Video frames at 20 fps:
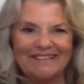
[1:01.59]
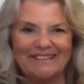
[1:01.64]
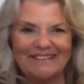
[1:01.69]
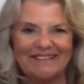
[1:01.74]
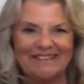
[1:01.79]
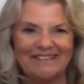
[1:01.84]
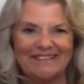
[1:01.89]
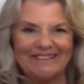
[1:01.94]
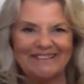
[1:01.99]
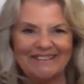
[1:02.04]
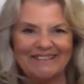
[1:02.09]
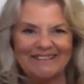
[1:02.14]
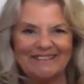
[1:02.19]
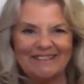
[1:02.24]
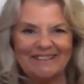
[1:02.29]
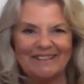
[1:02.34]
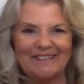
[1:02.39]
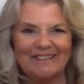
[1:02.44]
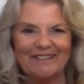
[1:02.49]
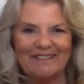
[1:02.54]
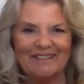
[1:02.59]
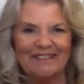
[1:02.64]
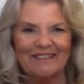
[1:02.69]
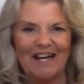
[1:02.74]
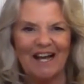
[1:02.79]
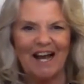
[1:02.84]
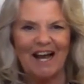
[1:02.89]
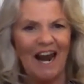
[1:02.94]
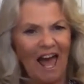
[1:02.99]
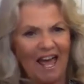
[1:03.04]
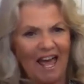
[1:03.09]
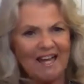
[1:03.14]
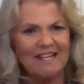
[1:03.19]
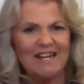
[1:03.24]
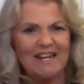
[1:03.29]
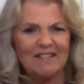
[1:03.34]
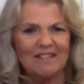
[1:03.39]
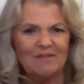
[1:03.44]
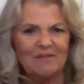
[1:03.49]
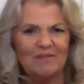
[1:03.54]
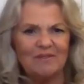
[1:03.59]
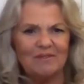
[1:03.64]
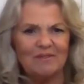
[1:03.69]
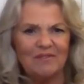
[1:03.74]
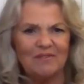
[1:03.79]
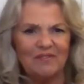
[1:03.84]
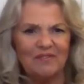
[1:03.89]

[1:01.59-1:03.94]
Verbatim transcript: Ooh, it's like the tractor. I like them.